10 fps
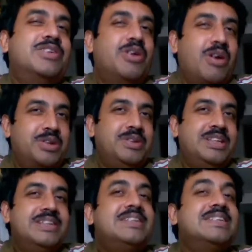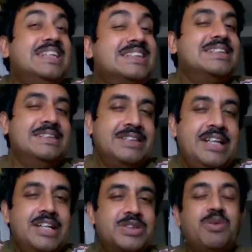got with the sensor.
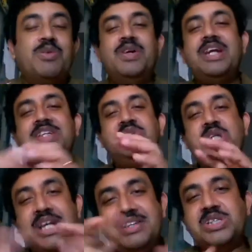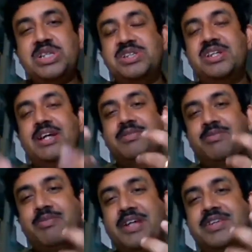So when I change it
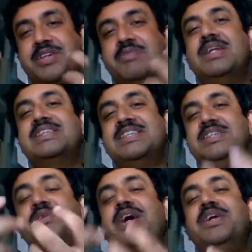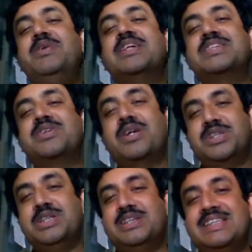and rebuild newer
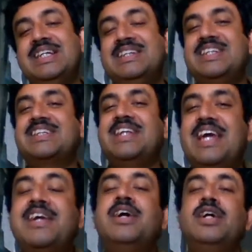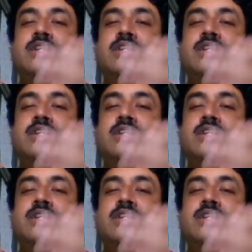structures, just like